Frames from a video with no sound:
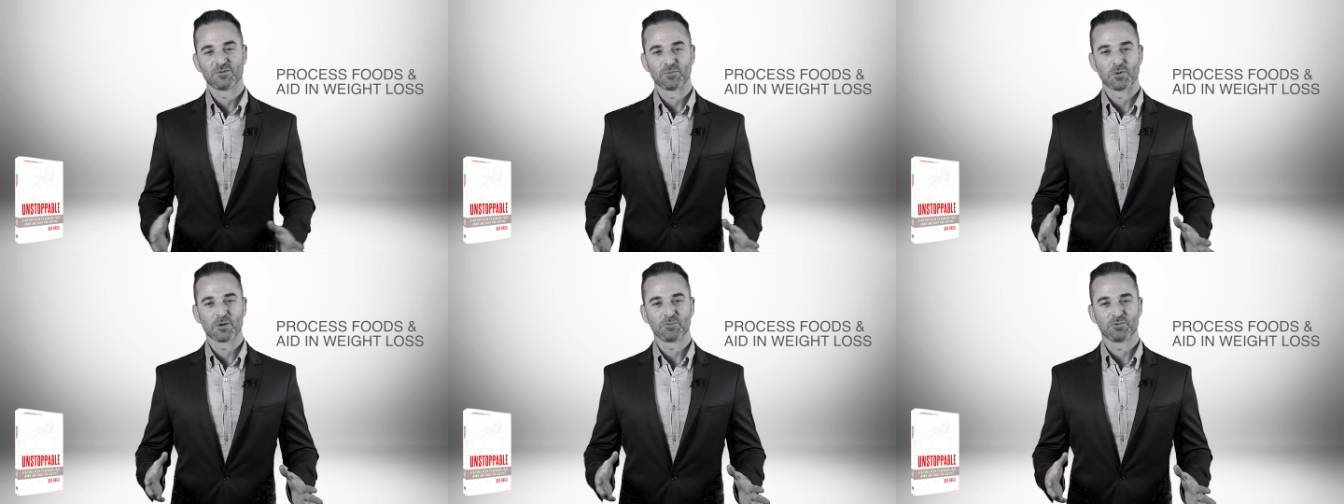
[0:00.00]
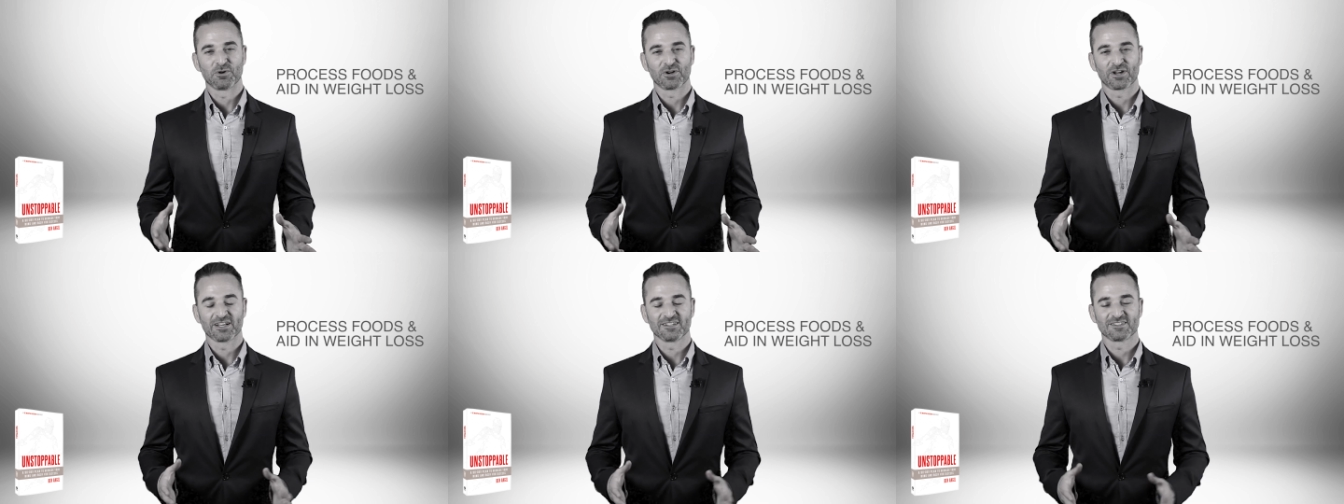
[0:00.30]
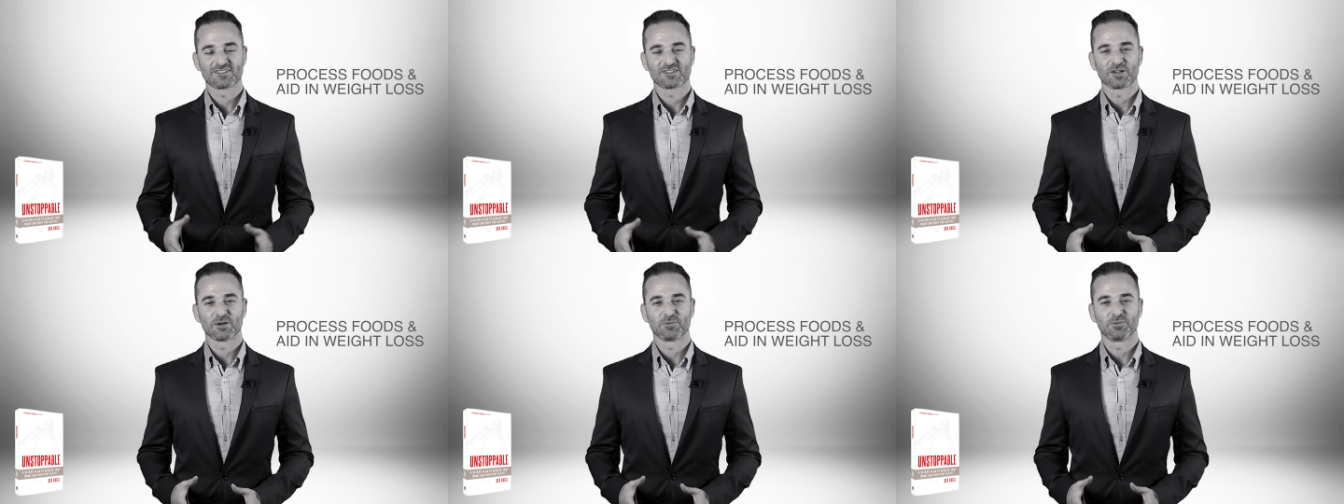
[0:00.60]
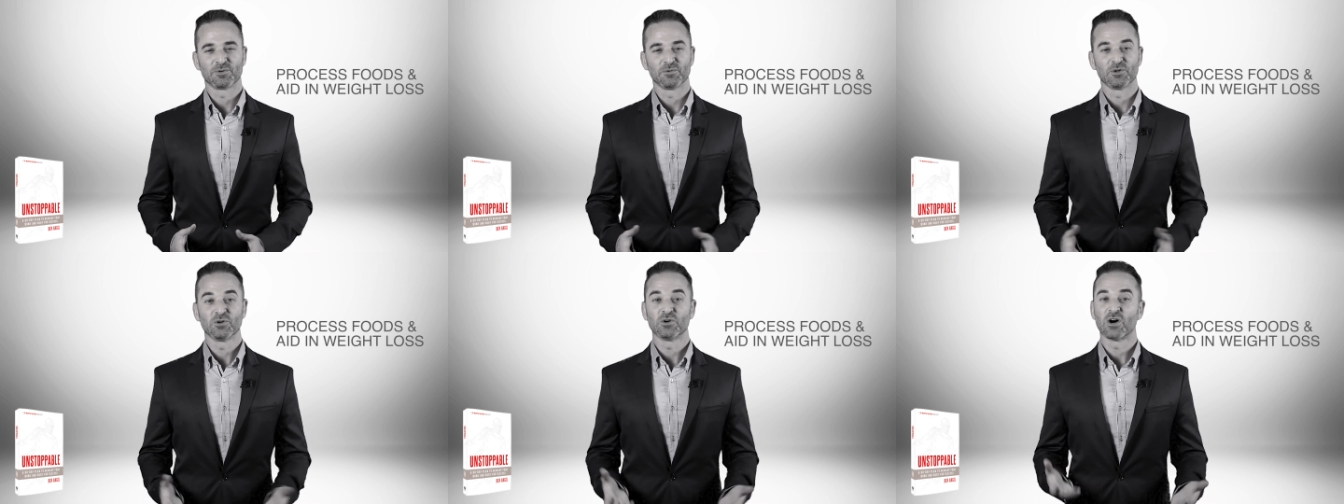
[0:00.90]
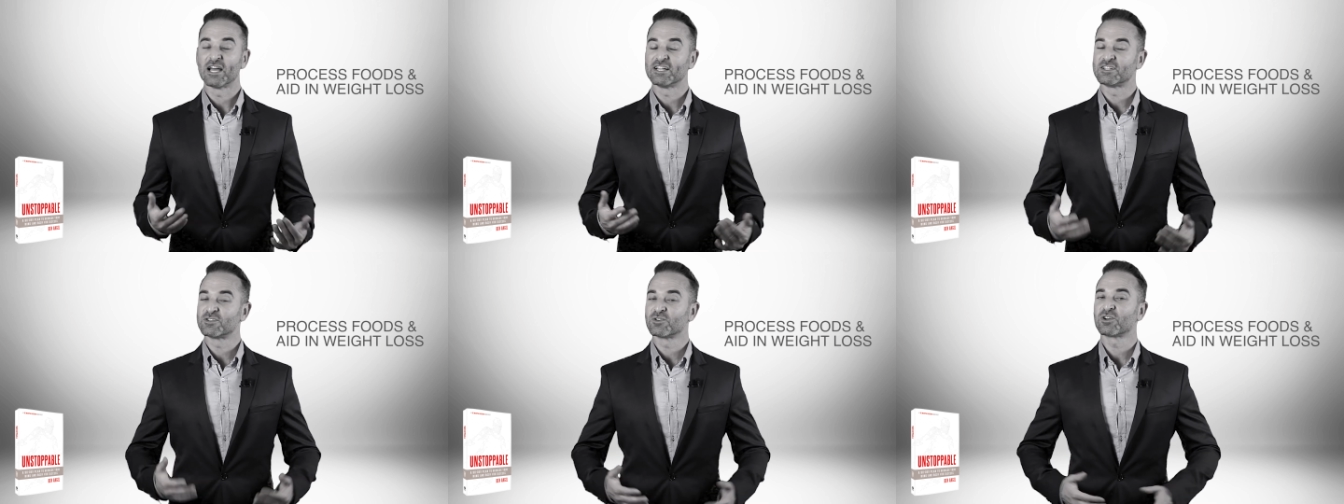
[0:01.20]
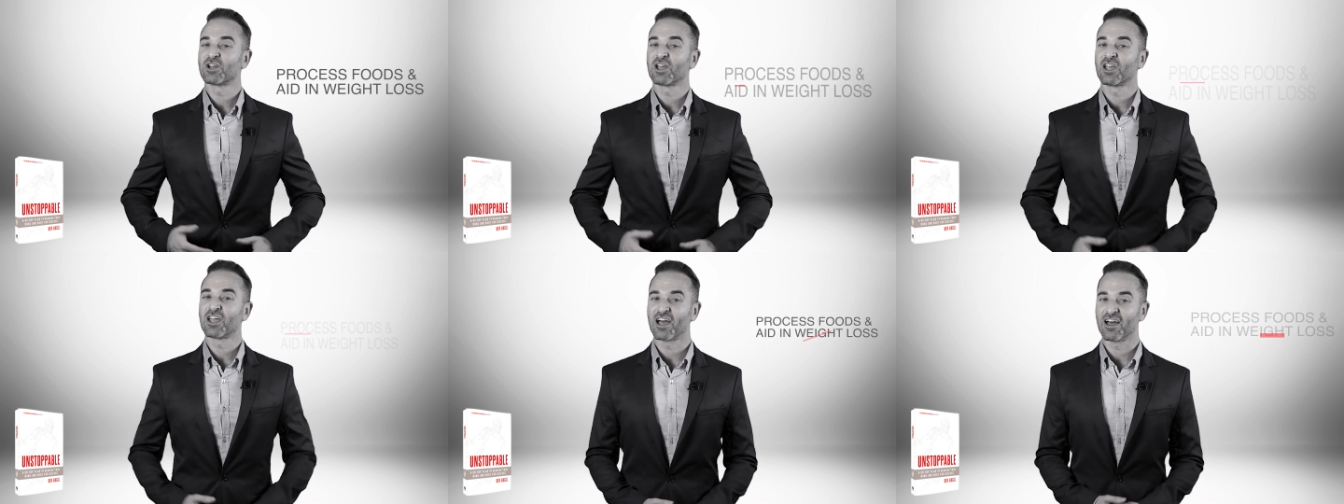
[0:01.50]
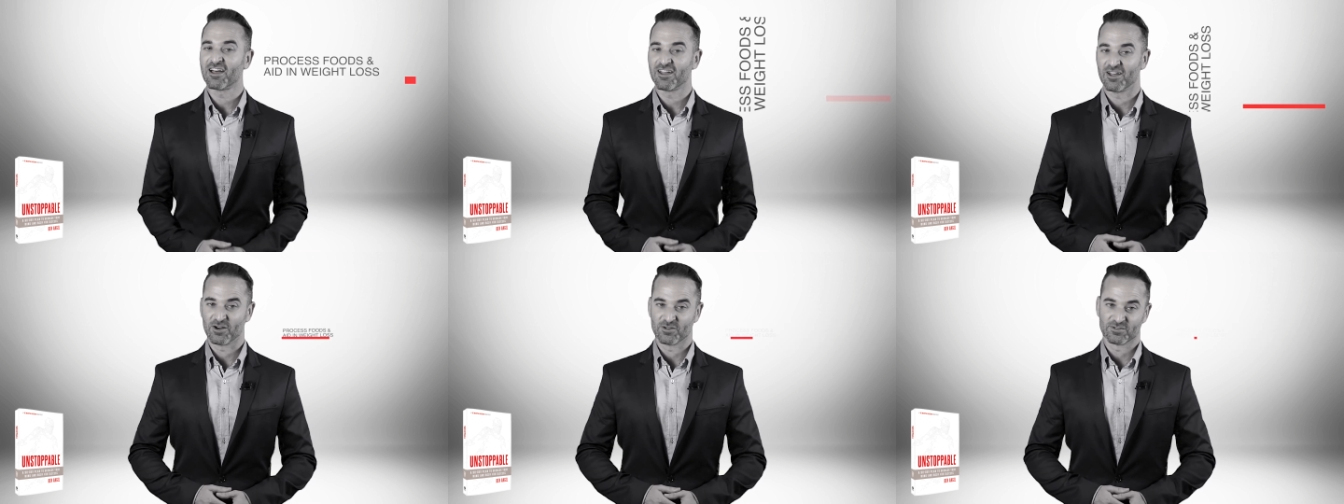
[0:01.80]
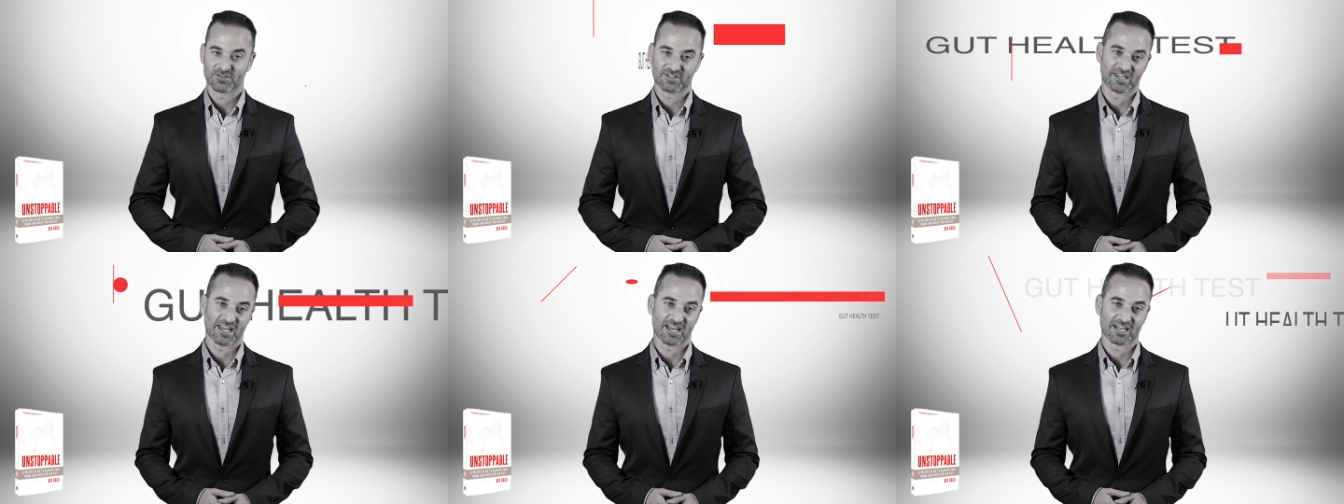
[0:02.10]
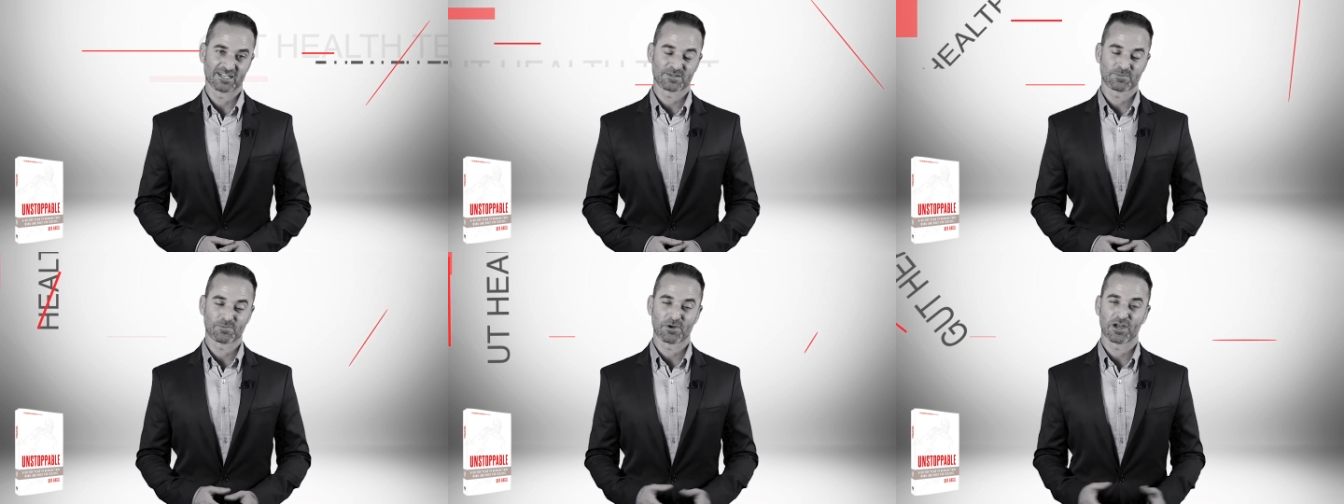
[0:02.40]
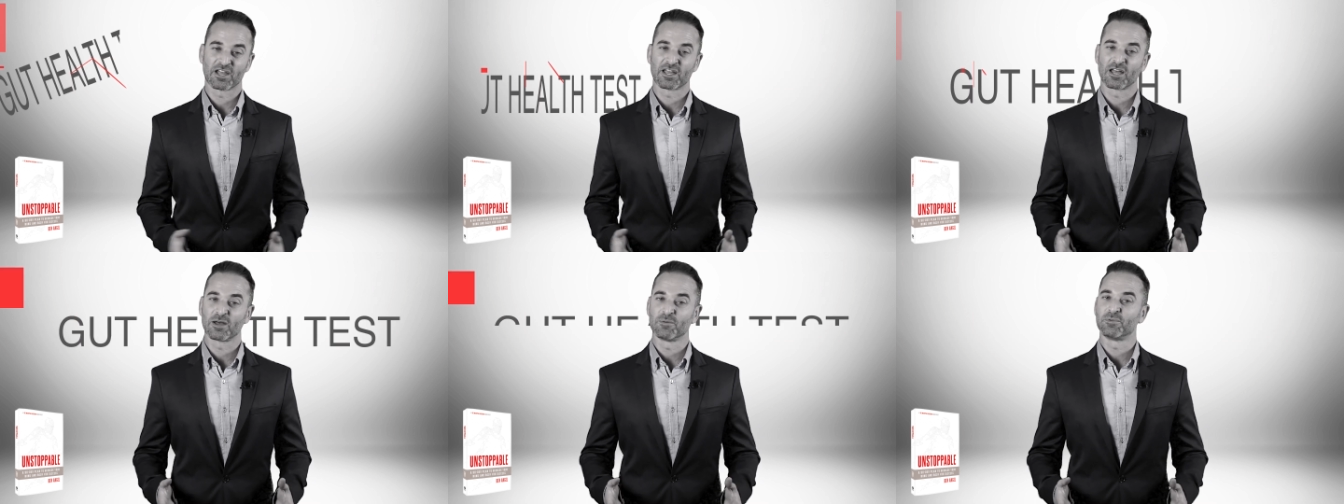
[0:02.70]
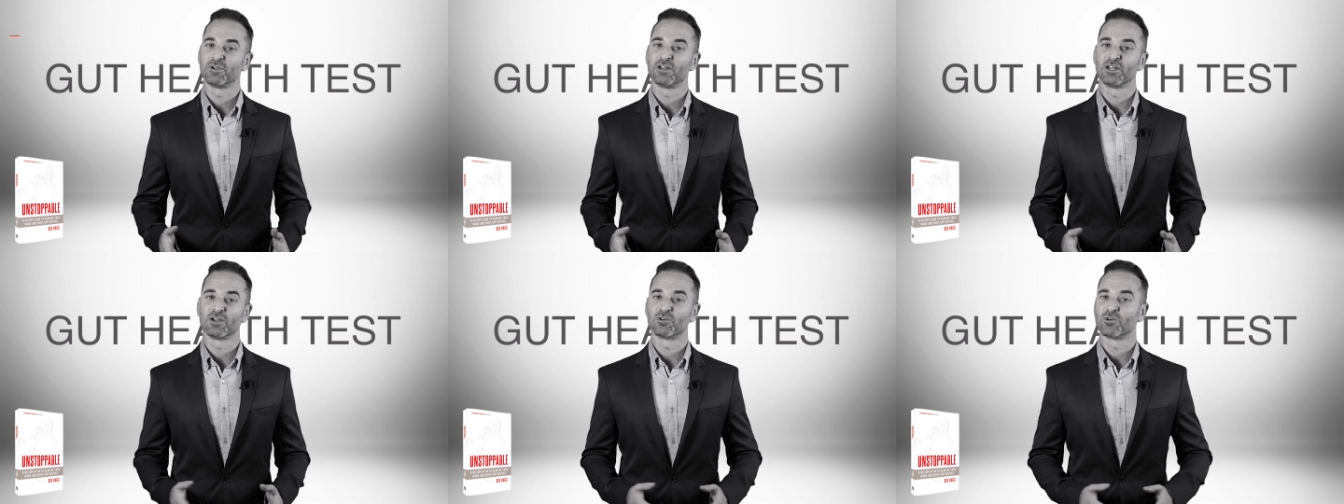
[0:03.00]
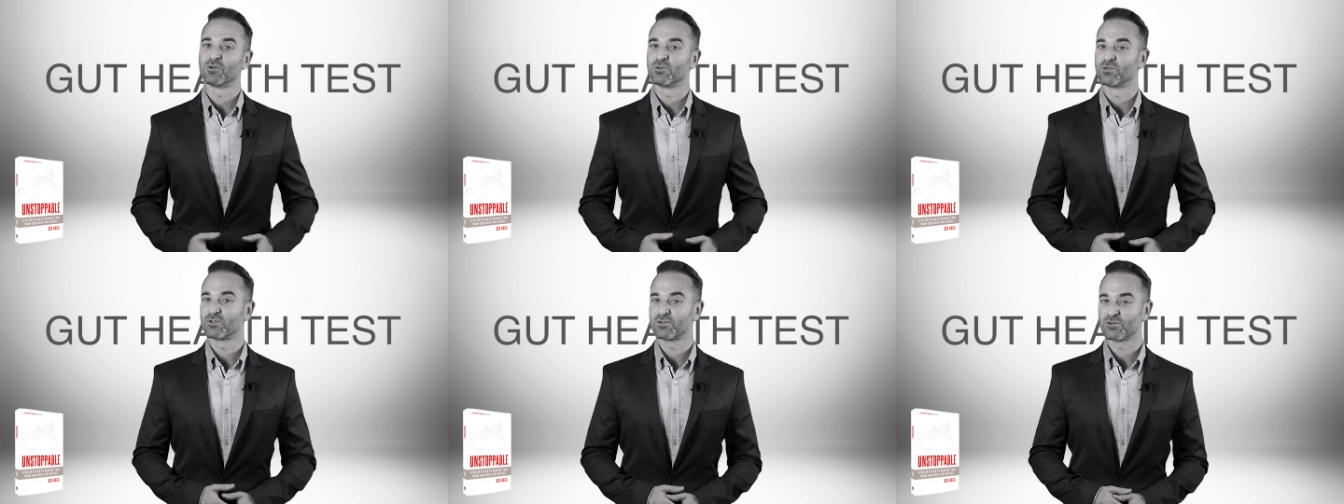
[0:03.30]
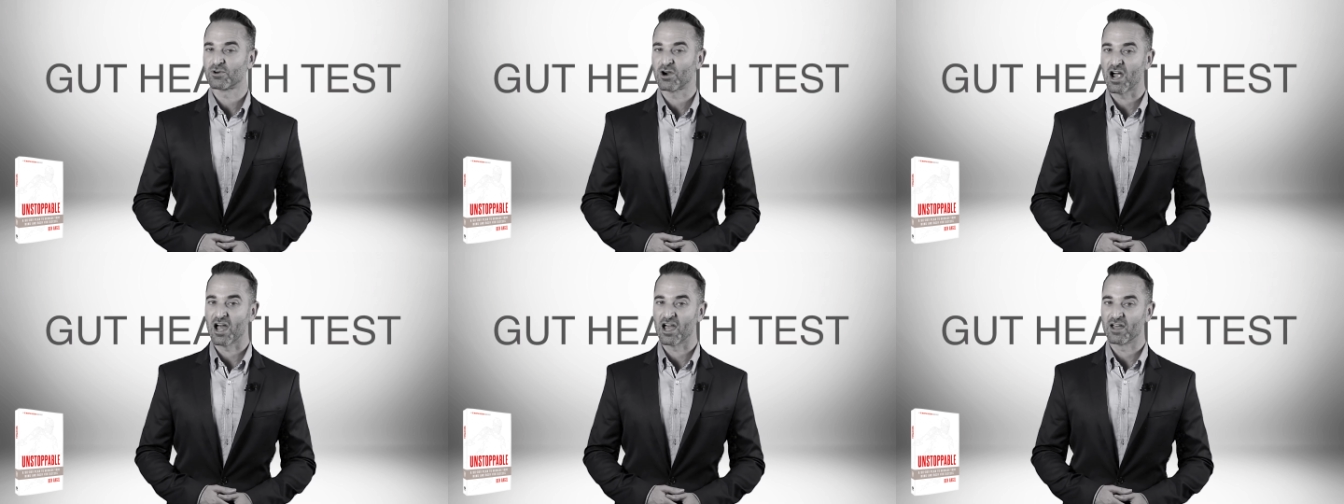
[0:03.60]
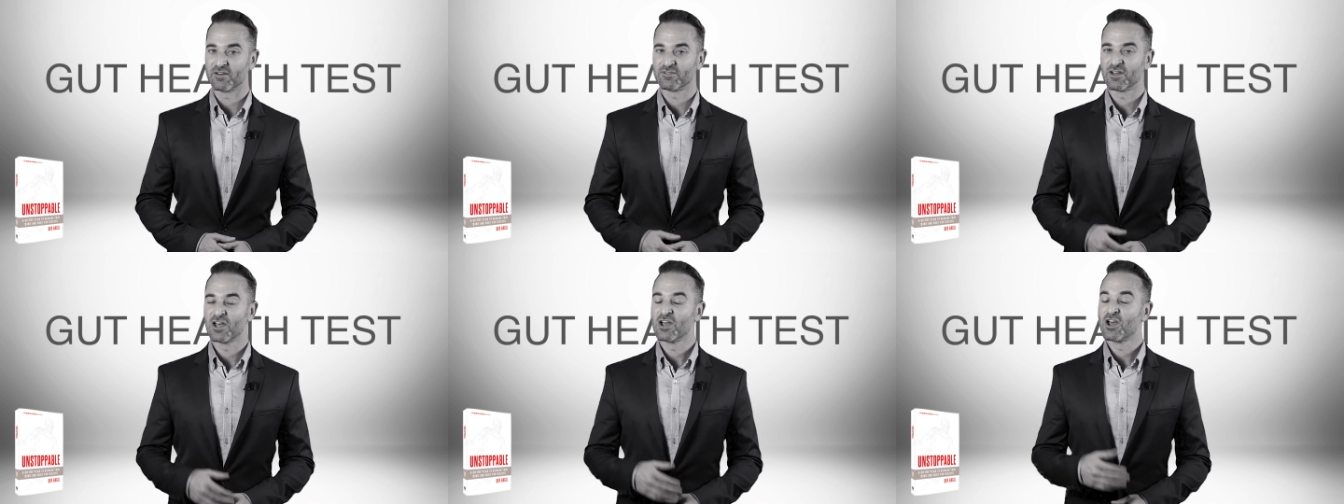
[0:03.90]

For my book Unstoppable, I took a gut health test by a company called Thrive,